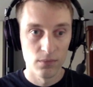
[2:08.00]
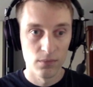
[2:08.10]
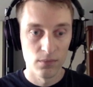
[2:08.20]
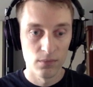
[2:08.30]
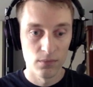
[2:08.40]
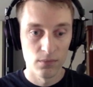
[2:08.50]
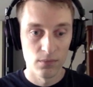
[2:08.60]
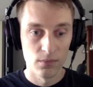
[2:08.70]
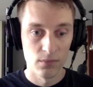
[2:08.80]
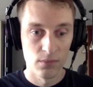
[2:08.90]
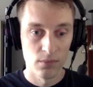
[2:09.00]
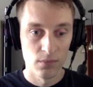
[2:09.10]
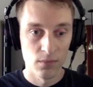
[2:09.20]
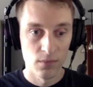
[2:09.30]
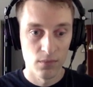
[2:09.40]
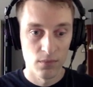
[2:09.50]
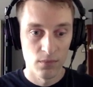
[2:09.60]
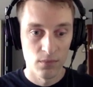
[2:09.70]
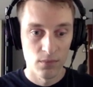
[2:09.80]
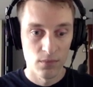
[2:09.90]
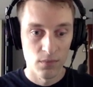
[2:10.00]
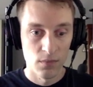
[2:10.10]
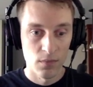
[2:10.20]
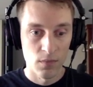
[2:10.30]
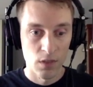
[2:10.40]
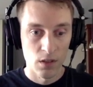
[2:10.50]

[no speech]